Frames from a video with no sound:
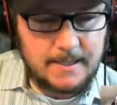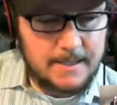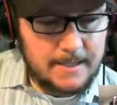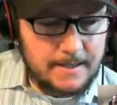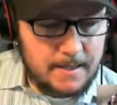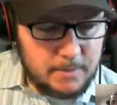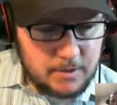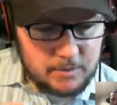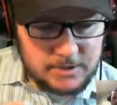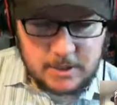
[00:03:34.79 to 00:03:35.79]
That beer
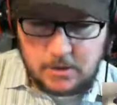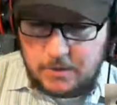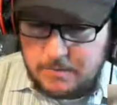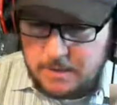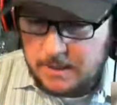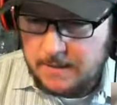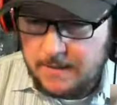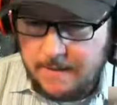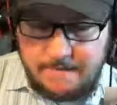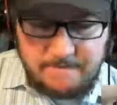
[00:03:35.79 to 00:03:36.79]
was creamy,
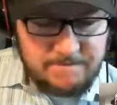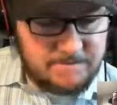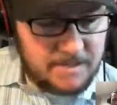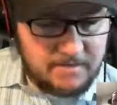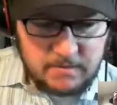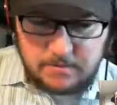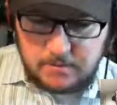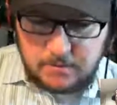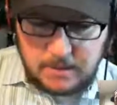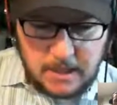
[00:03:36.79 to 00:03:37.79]

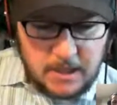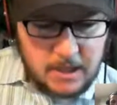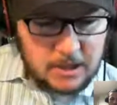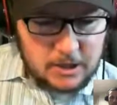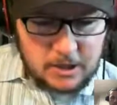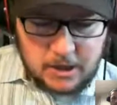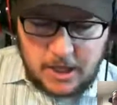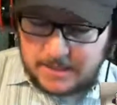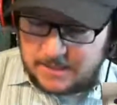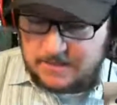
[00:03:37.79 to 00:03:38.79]
flavorful,
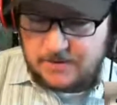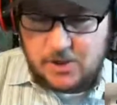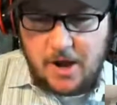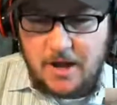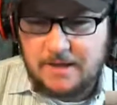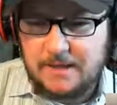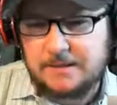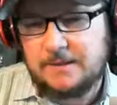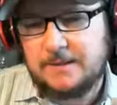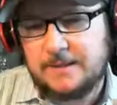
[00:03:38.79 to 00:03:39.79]
lots of chocolate
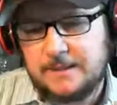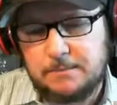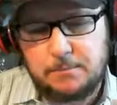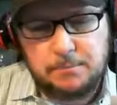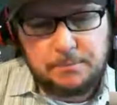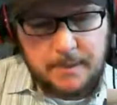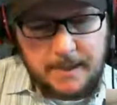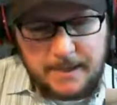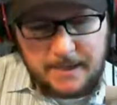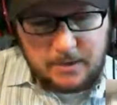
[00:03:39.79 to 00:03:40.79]
on it.
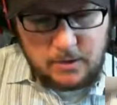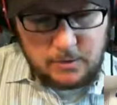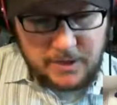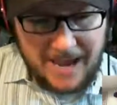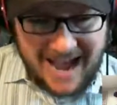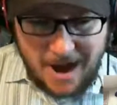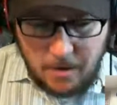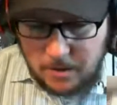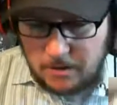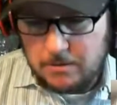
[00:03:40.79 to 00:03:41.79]
And, you know, the
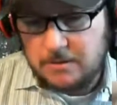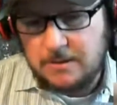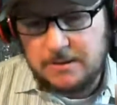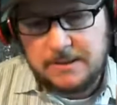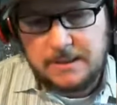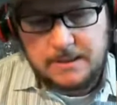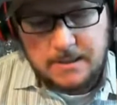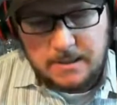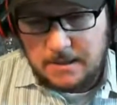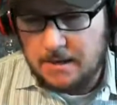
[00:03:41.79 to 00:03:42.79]
alcohol content
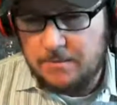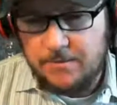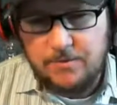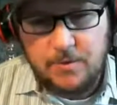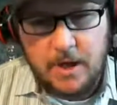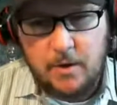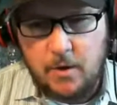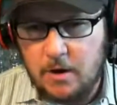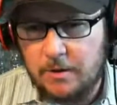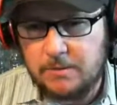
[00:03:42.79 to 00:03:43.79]
didn't come through at
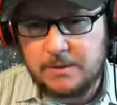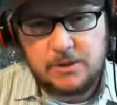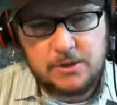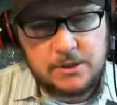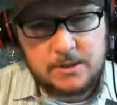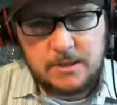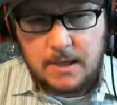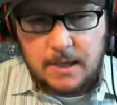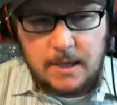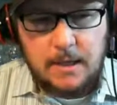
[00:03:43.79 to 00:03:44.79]
all. It was just
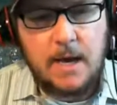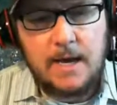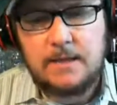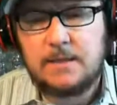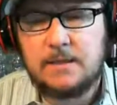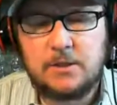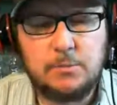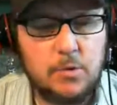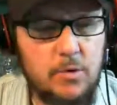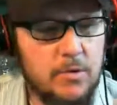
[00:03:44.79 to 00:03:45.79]
nice and
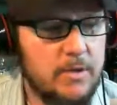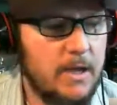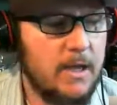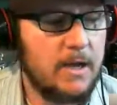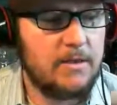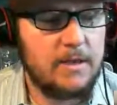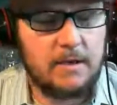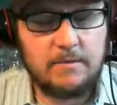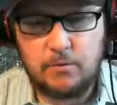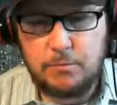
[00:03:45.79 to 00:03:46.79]
smooth. And I
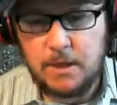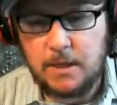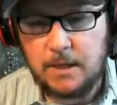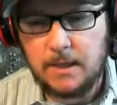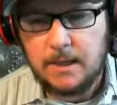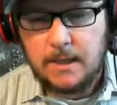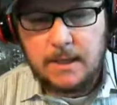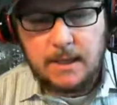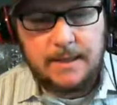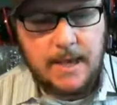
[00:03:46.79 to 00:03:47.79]
think for me,
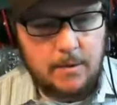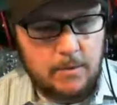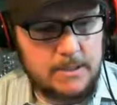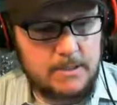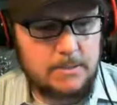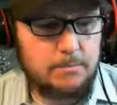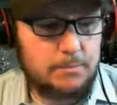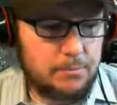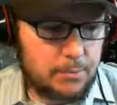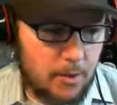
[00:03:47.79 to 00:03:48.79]
that was
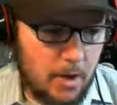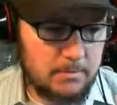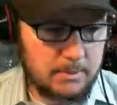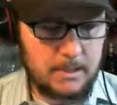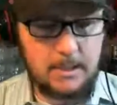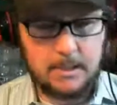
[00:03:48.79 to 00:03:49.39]
probably,